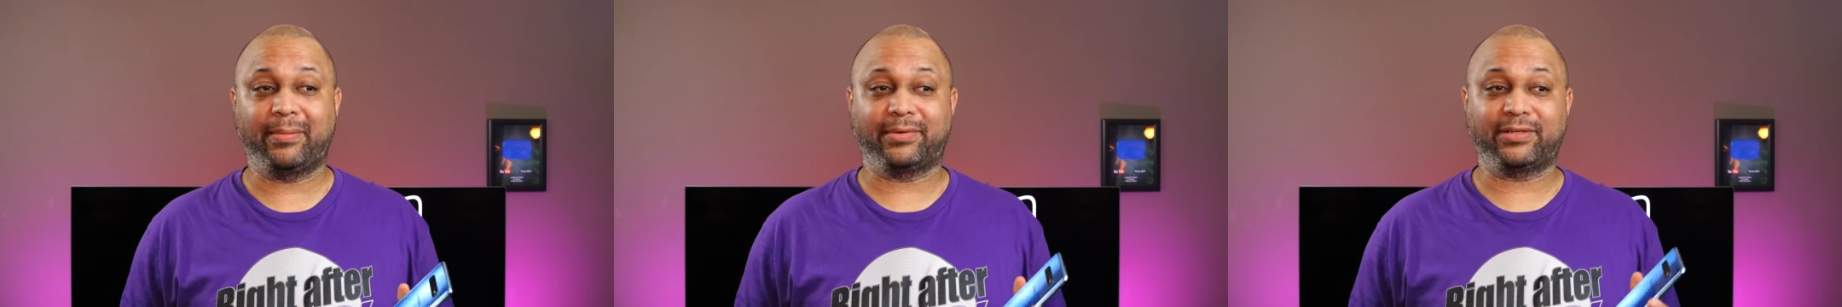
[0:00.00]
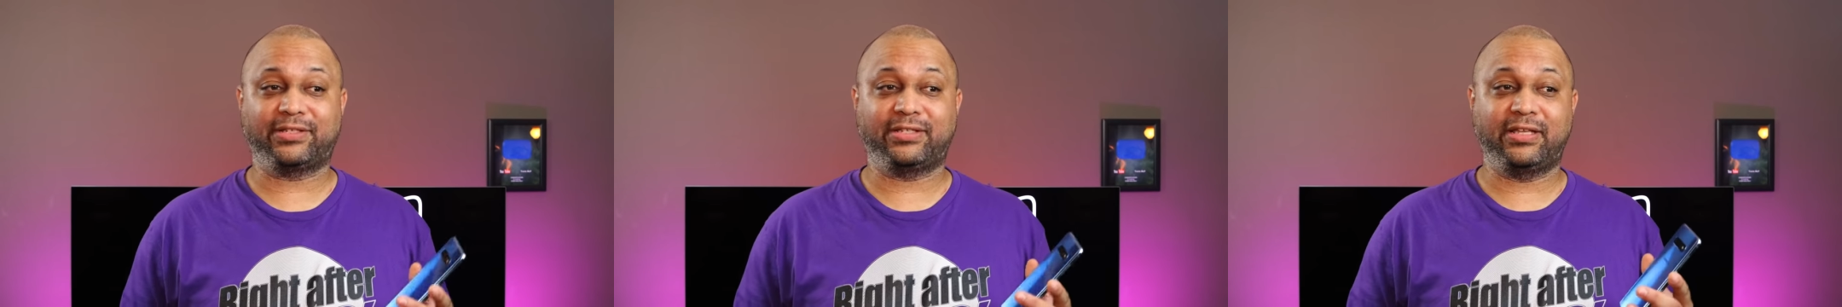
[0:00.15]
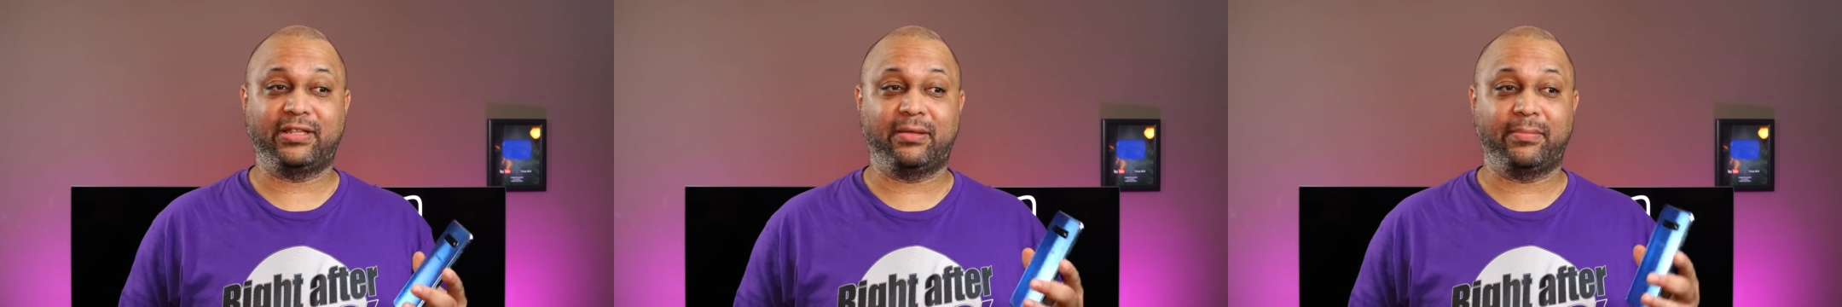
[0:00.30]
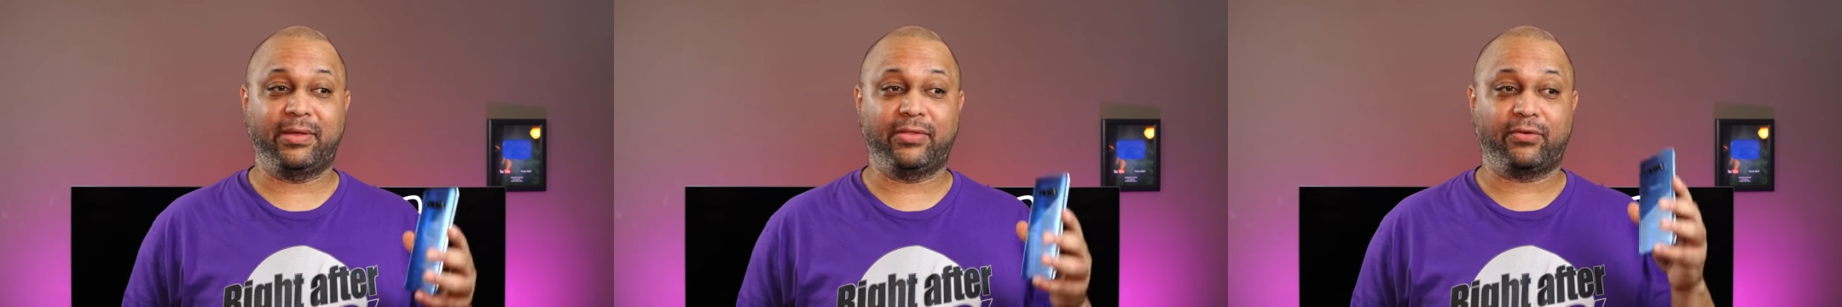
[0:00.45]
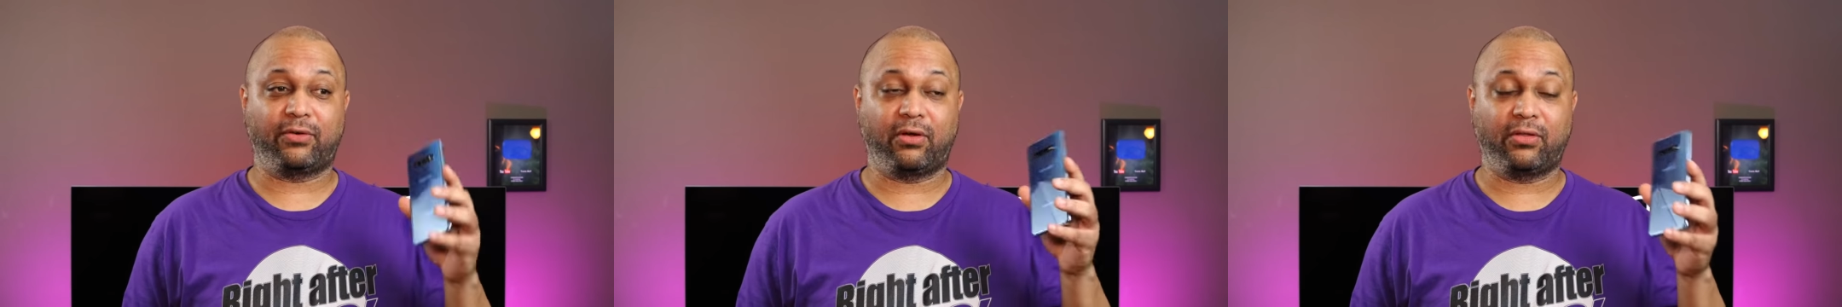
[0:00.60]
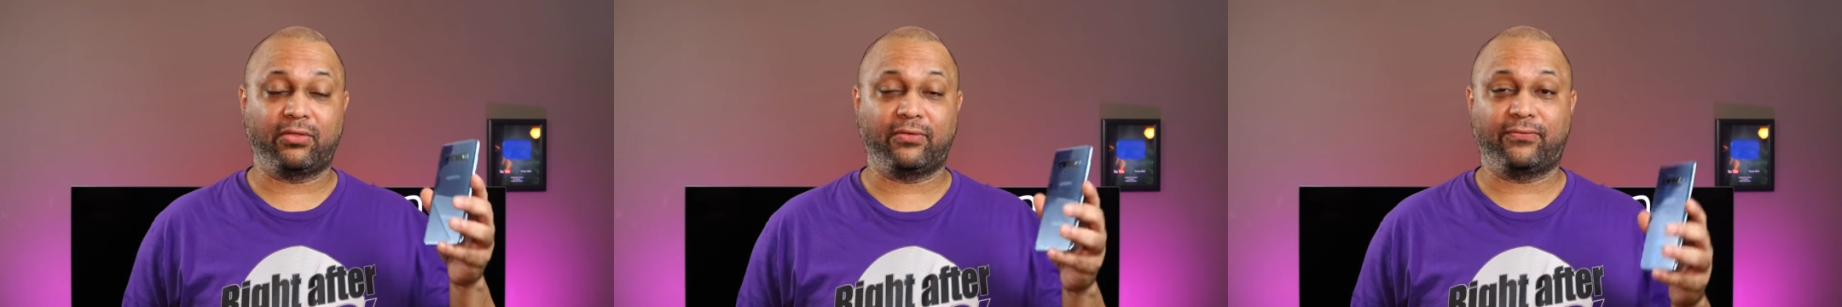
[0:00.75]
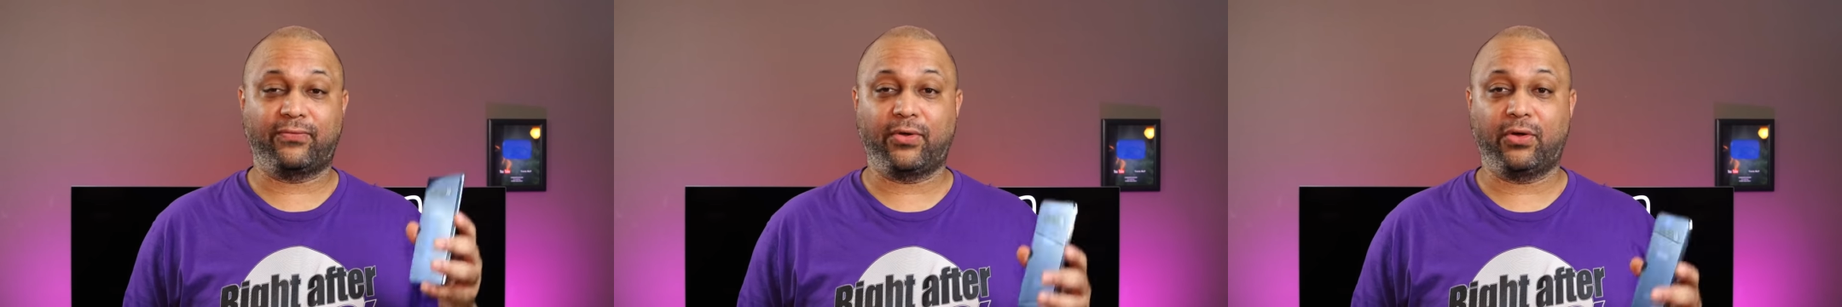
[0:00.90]
able to see them either
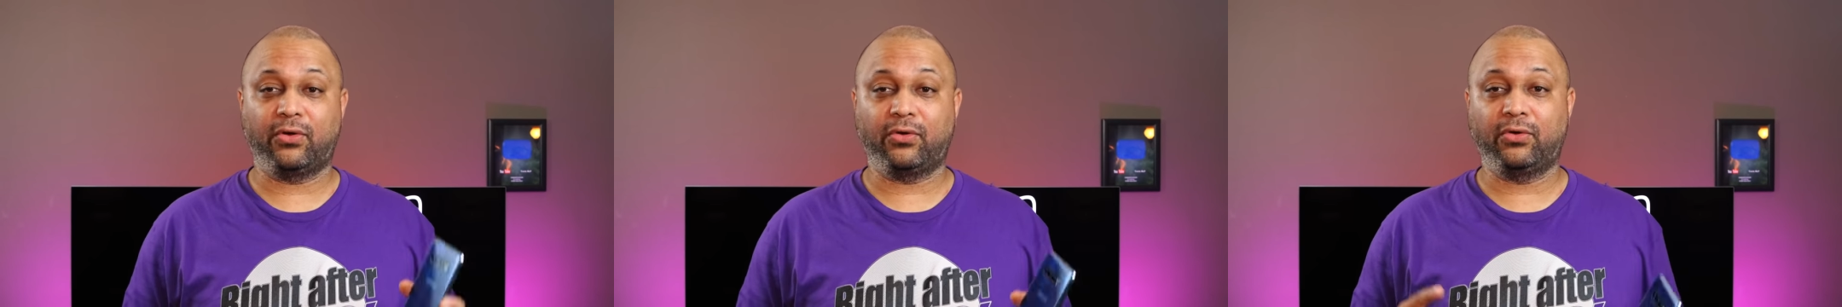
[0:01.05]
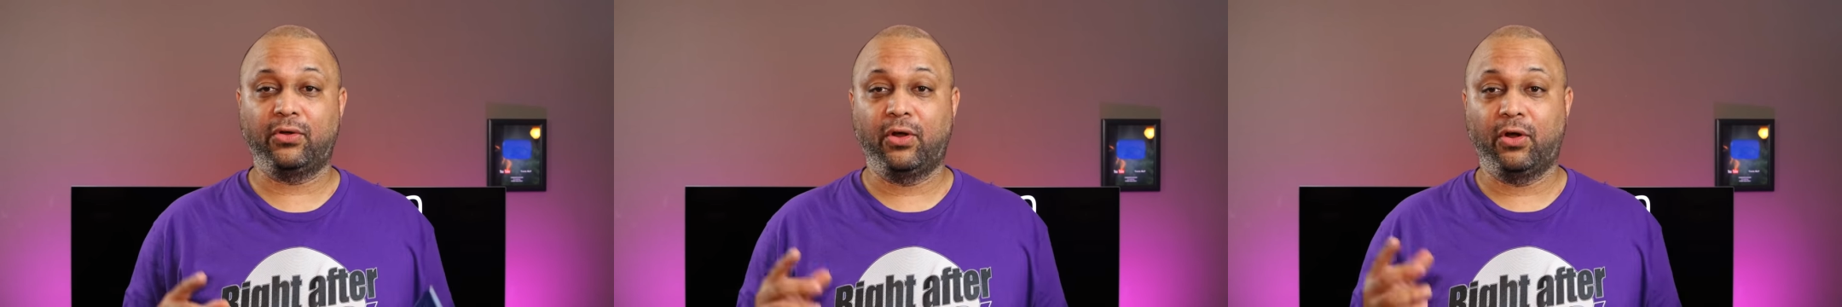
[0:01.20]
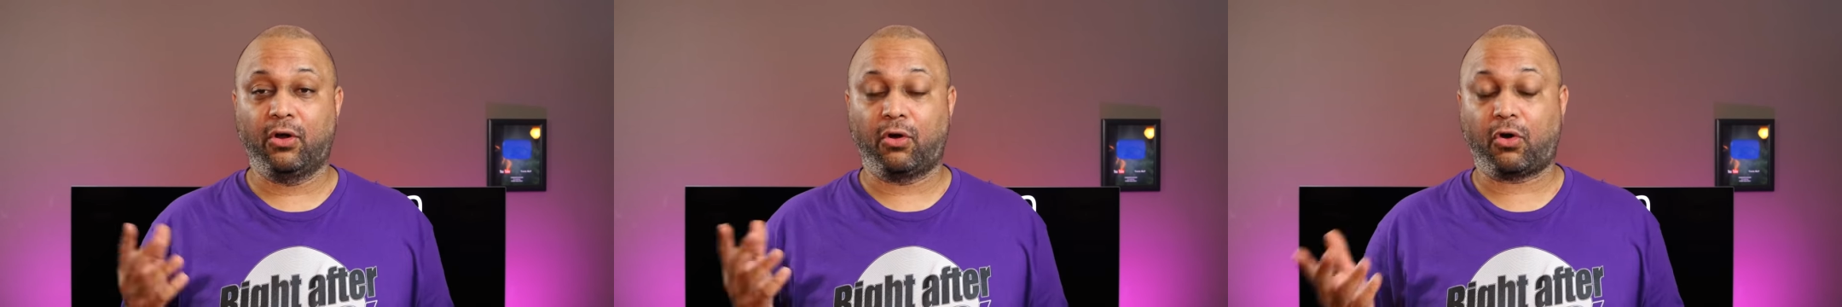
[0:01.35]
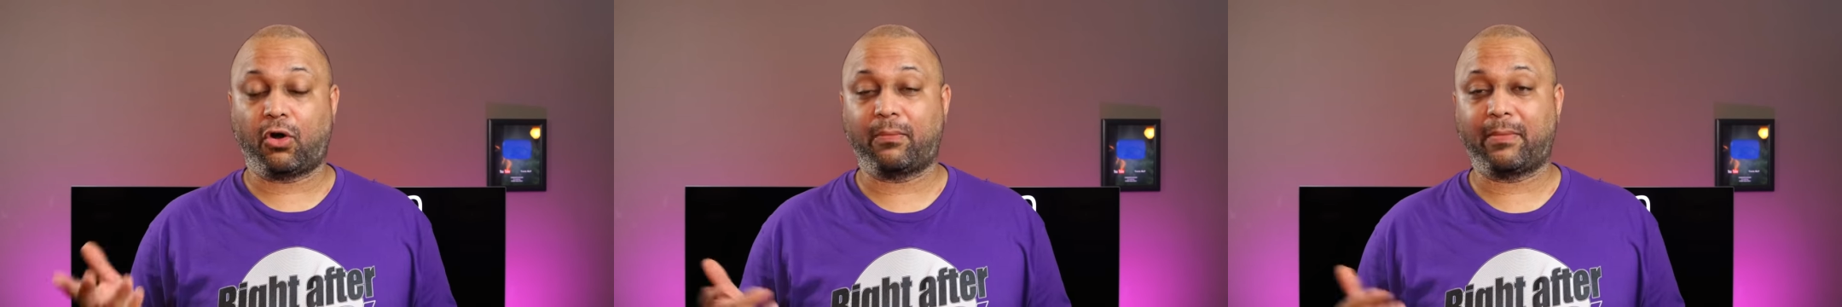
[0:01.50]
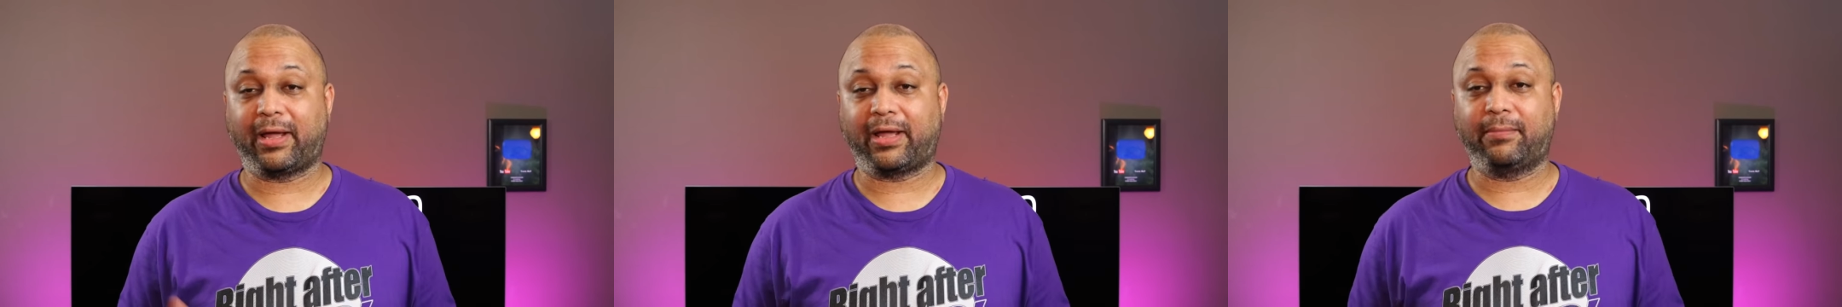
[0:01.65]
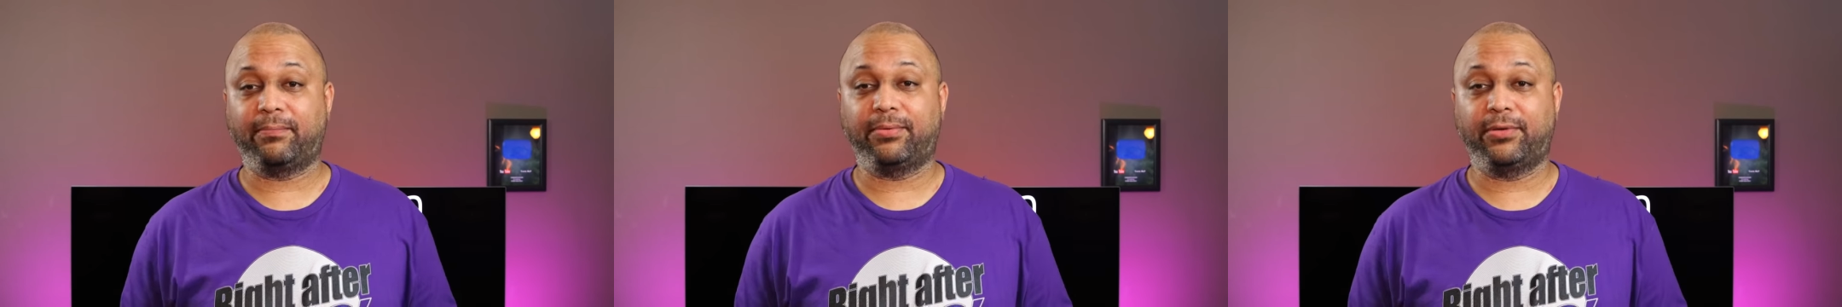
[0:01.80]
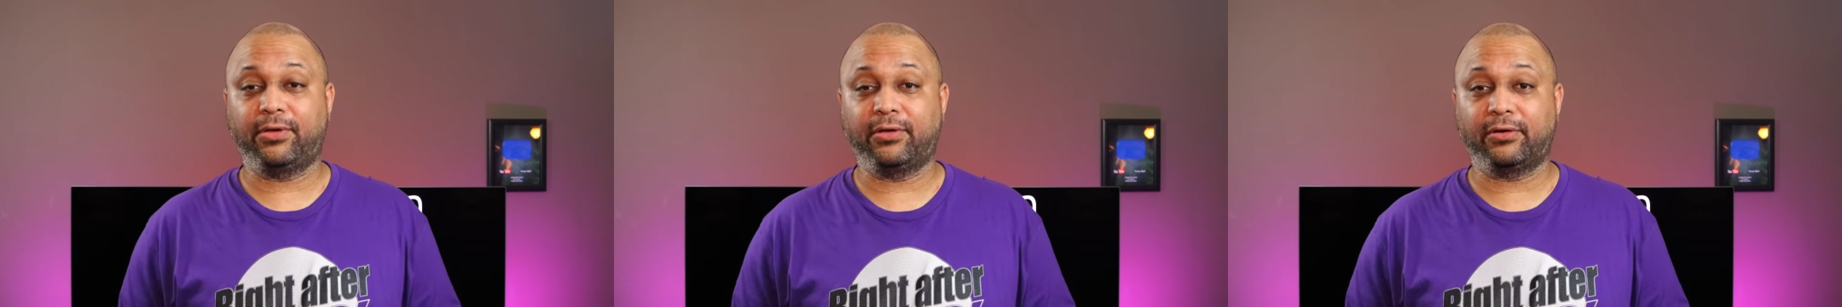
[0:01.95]
on the phone or on my
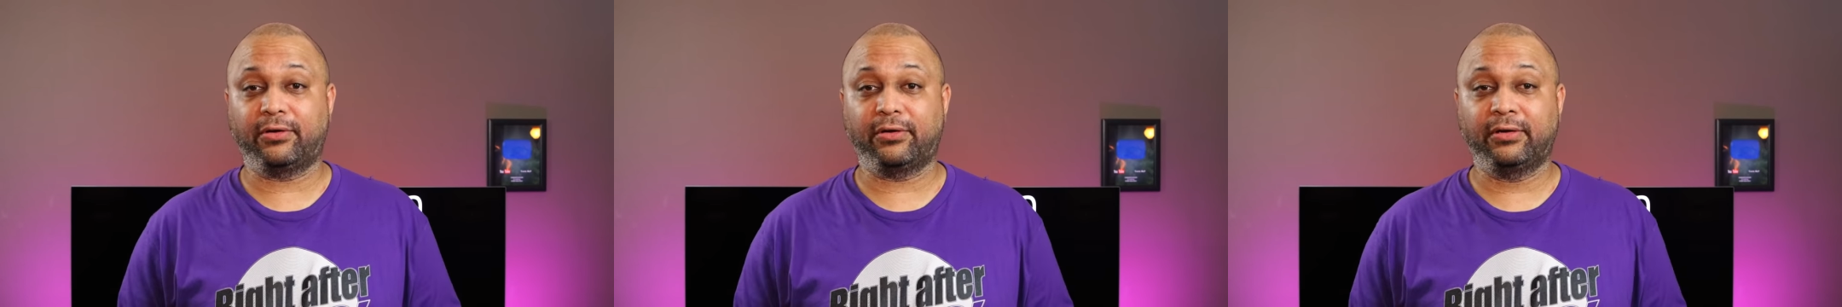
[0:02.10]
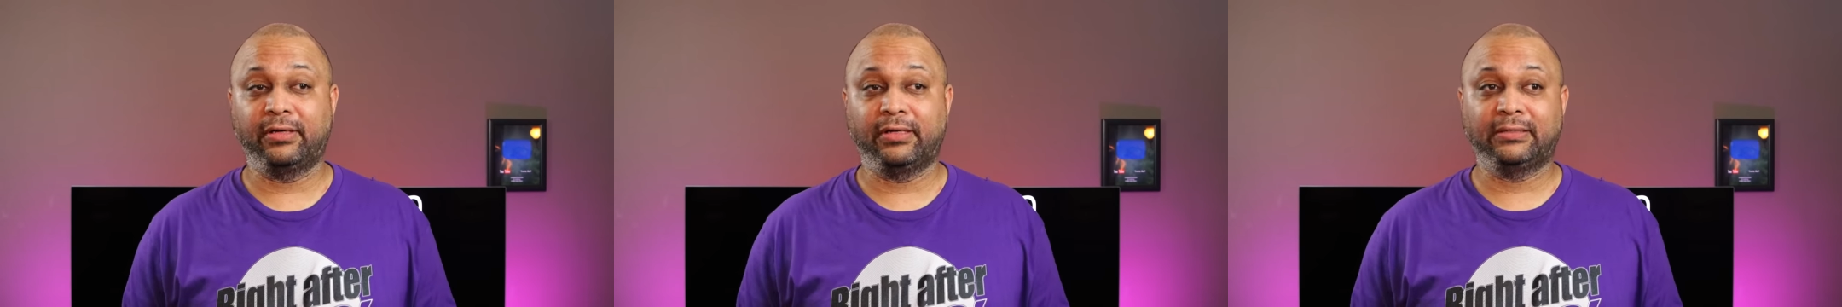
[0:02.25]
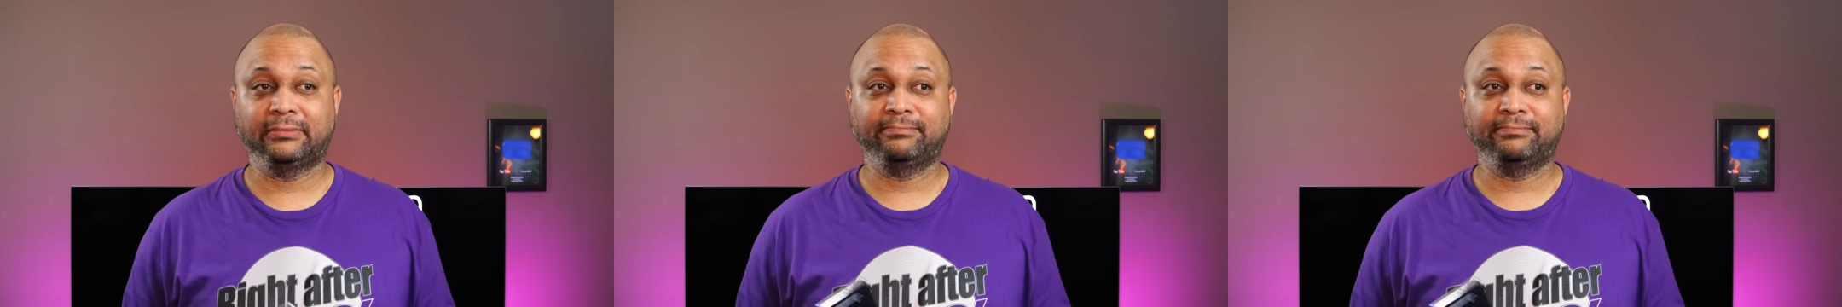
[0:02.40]
computer